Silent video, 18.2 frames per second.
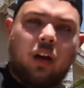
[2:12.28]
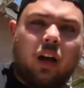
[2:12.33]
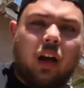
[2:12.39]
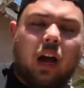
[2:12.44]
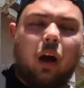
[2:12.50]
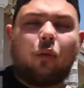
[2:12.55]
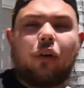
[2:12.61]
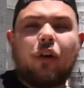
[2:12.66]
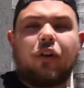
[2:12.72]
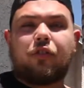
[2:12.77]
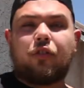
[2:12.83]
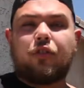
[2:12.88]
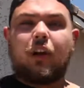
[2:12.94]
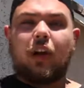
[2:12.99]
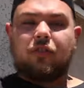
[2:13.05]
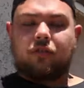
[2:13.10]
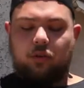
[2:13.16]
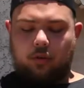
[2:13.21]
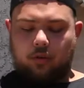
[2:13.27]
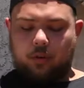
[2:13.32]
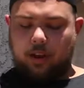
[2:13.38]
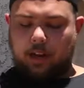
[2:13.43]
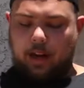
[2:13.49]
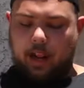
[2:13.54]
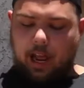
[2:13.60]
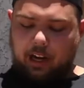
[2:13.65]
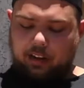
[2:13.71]
I want to show you guys real quick
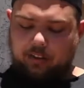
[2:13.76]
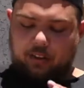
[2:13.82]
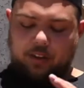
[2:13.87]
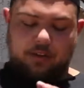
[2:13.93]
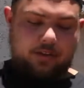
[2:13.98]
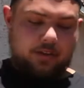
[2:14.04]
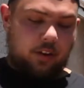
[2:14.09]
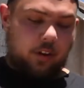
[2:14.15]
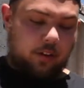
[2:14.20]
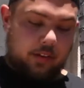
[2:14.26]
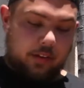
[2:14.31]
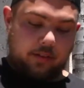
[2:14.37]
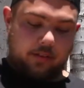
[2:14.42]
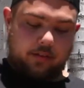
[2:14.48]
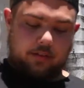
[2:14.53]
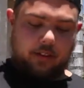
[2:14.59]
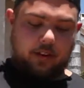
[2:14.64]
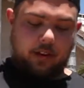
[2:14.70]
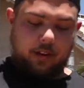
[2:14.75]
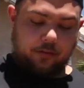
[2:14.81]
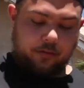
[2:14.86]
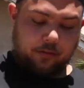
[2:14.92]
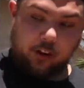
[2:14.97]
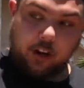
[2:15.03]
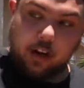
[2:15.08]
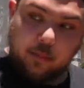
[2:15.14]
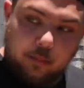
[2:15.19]
how to actually install this
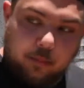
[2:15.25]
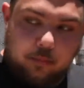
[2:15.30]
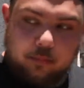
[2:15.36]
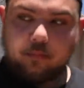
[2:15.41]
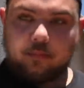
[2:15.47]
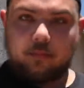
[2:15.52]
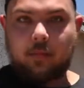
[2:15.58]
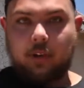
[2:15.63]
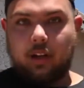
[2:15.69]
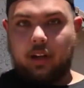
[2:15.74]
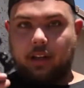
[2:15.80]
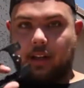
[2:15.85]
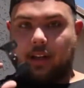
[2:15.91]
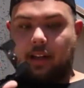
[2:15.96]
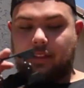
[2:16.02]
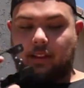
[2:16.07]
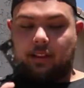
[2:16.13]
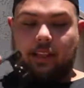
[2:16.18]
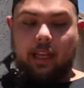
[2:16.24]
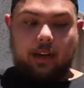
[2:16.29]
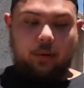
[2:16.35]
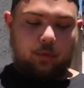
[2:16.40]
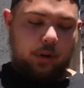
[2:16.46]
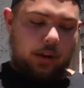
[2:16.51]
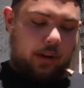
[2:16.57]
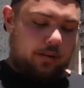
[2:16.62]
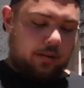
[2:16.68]
frame, get the light
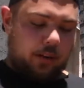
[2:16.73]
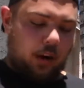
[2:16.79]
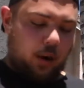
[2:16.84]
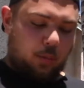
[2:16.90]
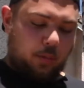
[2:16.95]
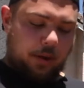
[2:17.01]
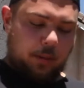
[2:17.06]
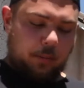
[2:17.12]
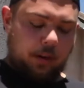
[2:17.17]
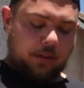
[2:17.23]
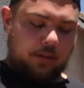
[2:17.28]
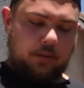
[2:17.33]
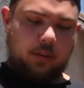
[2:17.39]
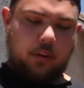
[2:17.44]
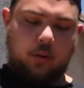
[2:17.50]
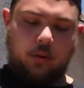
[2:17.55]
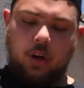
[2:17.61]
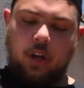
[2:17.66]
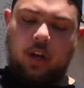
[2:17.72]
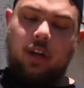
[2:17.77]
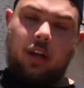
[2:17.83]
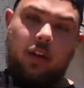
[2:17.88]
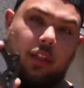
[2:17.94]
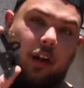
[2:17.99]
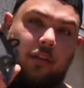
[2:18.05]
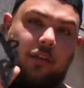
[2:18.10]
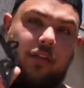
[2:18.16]
ready to go pretty much. So
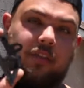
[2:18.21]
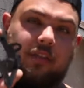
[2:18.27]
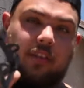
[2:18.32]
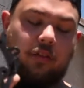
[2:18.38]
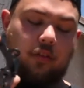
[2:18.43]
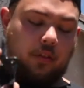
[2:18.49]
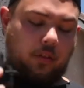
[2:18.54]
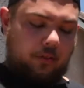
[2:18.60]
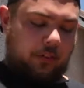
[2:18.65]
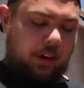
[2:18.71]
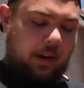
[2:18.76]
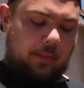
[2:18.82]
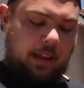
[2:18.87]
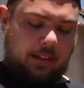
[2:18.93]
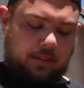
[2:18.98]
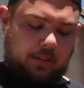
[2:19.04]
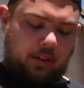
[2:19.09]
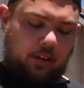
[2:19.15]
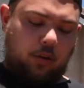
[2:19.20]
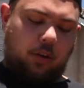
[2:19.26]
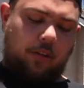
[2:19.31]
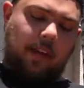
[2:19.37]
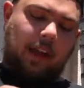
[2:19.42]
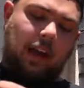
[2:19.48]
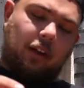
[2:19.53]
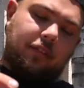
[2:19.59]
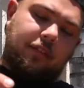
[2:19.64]
they obviously send you the frame. That's going to go on
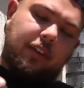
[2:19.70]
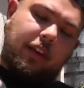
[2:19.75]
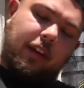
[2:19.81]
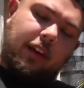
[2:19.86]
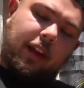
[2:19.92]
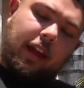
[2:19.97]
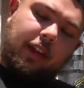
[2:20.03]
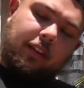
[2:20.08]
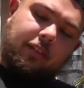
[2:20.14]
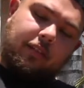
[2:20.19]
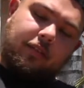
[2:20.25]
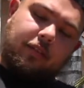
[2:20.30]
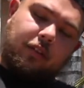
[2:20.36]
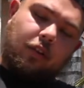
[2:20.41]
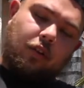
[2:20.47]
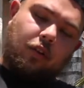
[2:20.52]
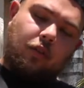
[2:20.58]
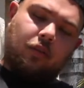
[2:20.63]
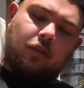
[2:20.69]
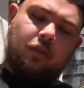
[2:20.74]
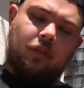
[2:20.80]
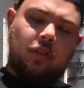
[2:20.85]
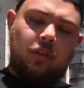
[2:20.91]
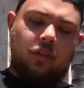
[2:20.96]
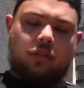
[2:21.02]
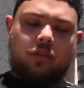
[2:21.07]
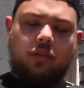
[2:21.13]
the outside as so.
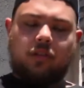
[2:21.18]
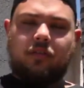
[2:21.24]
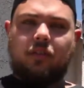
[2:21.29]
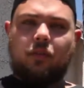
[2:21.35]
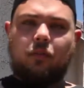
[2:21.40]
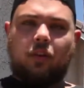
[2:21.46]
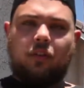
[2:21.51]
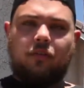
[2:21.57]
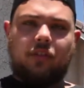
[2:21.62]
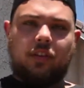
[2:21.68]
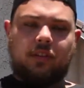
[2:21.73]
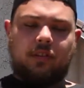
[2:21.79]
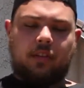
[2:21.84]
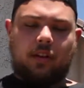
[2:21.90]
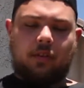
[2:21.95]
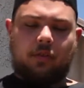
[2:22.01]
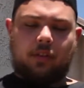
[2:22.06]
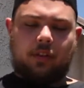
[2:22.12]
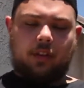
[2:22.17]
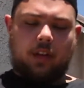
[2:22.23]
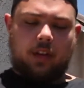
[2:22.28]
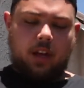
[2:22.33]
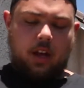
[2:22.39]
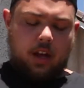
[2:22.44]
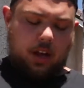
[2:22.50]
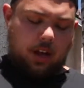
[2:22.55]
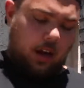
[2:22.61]
You can see where it fits and everything.
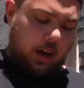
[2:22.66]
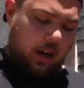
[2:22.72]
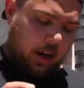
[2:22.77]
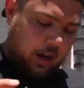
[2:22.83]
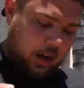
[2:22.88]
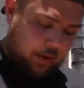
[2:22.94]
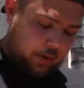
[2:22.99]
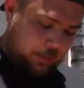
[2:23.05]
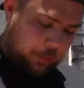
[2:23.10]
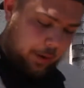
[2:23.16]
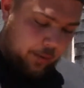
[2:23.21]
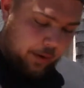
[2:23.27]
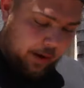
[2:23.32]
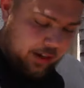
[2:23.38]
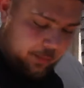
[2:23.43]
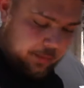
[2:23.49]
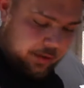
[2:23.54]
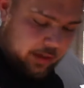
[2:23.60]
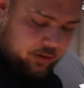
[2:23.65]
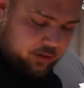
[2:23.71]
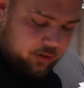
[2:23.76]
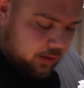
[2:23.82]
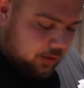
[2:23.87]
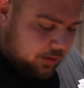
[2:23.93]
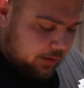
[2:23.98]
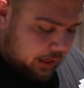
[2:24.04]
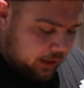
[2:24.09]
My
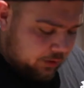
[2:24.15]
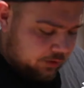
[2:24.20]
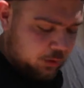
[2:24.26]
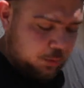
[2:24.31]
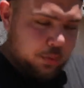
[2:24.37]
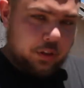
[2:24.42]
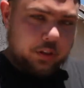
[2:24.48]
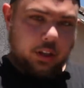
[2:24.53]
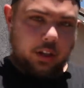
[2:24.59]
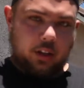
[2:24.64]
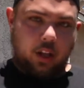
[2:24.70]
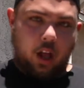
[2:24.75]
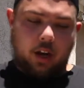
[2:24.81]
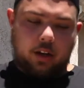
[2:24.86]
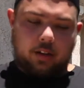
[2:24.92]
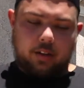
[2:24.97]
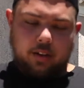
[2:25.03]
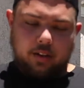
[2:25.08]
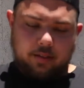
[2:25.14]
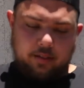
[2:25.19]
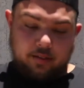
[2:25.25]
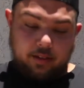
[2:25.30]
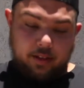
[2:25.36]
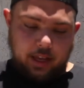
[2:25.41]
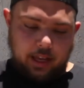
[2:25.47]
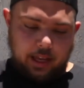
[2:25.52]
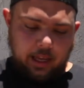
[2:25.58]
recommendation is to actually put the lock
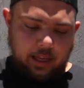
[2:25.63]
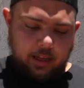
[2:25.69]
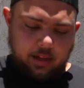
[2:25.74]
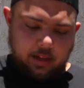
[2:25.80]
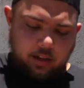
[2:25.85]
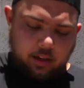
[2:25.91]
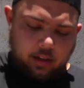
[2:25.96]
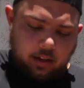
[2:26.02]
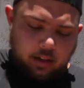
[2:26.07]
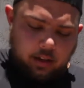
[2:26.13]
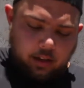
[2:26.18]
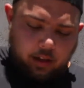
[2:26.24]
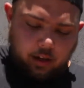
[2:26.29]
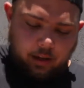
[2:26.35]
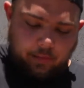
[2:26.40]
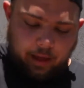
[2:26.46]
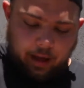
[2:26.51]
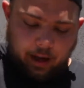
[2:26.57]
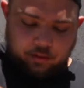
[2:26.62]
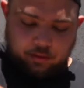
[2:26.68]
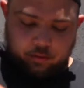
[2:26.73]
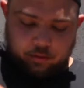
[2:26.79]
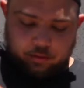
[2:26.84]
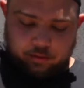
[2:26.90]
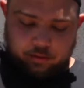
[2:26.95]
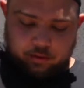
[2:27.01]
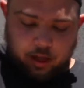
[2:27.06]
nuts in the
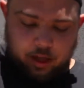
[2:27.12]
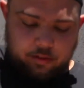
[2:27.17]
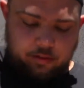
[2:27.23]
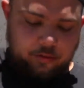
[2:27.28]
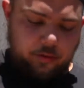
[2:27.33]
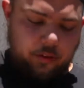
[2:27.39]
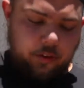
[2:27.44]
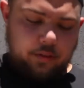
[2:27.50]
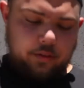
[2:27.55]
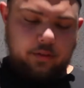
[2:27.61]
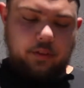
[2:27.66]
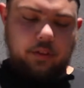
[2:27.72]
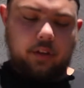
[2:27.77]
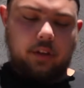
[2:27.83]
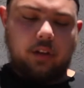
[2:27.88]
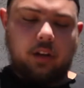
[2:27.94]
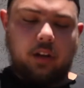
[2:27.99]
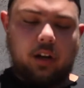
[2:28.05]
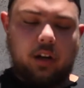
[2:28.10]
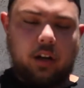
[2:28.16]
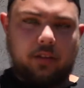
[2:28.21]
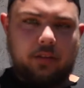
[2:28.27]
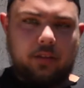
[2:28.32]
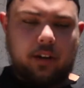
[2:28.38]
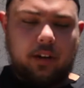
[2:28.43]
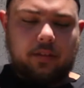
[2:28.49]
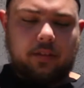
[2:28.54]
actual slots first. As
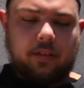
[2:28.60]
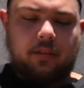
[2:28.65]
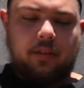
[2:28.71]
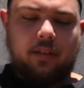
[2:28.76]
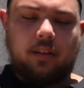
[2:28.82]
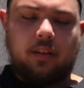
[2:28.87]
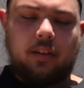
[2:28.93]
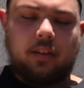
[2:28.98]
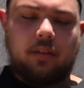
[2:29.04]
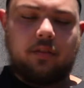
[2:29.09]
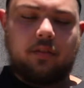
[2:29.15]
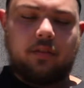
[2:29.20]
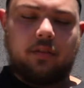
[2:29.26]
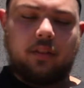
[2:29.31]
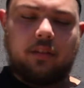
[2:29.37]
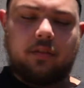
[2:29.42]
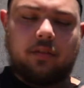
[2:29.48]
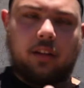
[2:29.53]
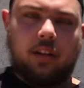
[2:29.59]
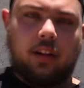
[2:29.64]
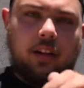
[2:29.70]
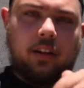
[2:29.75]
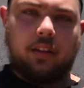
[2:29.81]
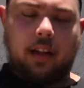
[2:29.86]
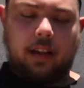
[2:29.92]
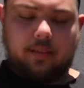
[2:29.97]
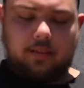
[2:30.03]
you guys can see, this slot
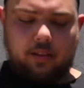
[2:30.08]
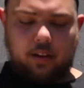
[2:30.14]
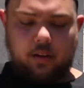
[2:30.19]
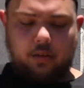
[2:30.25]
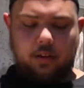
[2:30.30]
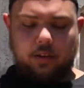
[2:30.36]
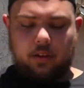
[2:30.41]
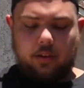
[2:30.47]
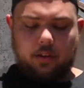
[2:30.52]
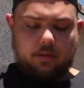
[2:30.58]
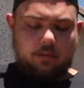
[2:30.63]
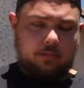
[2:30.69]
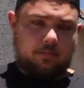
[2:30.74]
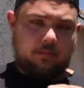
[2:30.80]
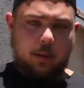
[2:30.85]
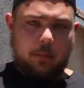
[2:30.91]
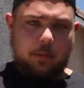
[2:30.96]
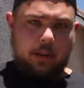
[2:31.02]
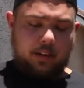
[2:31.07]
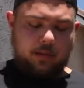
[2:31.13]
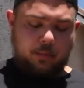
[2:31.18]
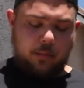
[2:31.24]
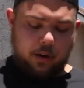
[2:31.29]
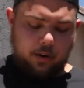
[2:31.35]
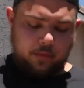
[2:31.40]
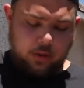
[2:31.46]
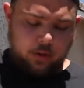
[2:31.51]
and that slot right there. Maybe that's a
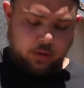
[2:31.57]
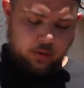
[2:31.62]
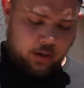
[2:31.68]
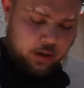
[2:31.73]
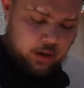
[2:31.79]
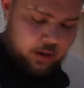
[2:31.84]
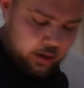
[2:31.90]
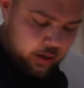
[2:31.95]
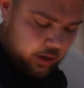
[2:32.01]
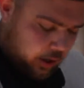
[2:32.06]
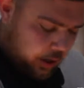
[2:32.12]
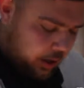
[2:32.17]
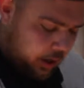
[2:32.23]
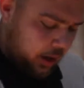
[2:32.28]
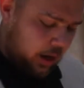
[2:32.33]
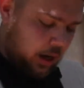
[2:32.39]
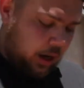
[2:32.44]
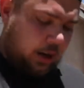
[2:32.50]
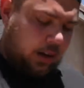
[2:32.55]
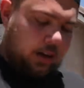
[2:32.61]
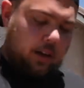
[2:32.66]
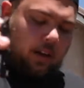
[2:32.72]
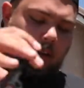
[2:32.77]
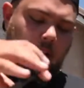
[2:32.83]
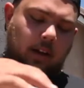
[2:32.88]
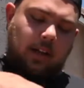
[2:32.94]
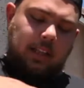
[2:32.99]
better view. And
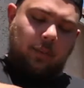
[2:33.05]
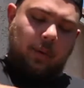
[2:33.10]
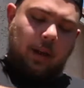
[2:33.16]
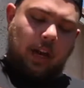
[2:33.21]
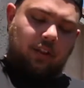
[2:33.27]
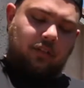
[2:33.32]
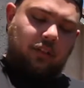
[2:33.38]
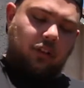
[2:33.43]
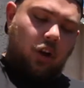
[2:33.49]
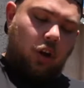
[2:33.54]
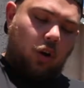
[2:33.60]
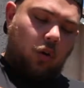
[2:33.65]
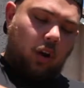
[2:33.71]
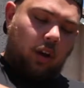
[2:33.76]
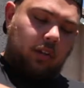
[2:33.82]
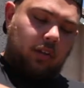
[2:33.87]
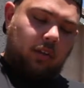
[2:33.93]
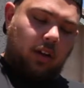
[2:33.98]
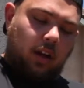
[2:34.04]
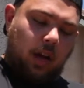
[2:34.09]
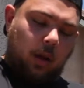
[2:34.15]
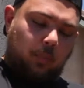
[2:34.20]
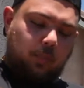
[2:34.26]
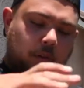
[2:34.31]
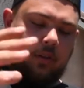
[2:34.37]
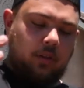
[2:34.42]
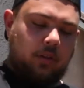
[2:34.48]
then we actually go on
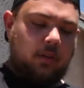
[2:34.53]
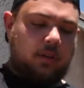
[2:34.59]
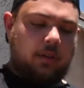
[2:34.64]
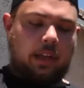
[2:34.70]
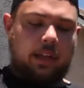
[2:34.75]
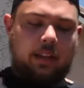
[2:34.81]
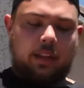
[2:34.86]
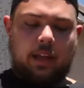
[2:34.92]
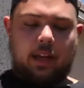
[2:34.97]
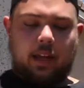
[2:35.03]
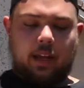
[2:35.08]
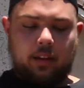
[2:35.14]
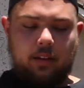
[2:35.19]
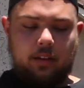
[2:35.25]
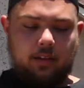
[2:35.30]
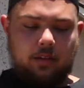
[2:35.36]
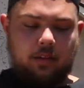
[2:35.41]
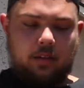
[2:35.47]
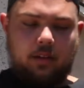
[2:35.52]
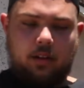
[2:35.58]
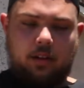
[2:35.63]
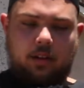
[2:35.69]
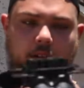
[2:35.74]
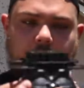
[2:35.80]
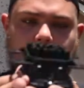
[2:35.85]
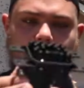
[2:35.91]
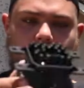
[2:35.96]
top like that,
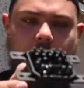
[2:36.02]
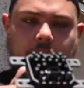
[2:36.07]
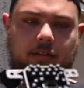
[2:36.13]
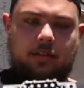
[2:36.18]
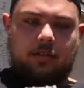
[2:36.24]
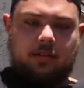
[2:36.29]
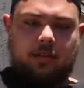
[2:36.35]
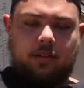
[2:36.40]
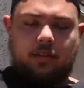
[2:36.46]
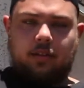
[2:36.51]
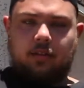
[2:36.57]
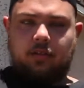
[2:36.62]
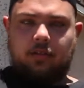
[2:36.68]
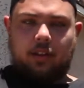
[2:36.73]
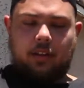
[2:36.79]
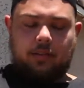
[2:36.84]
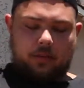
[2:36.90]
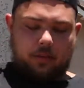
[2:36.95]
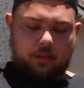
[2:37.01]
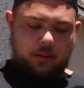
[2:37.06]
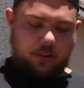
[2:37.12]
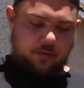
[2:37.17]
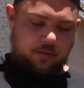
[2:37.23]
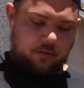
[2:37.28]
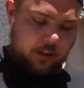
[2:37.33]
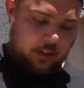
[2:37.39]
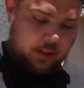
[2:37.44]
as you guys can see. So that's all going
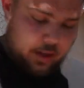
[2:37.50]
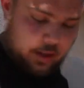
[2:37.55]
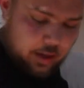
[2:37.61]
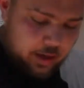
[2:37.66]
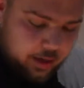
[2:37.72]
to fit.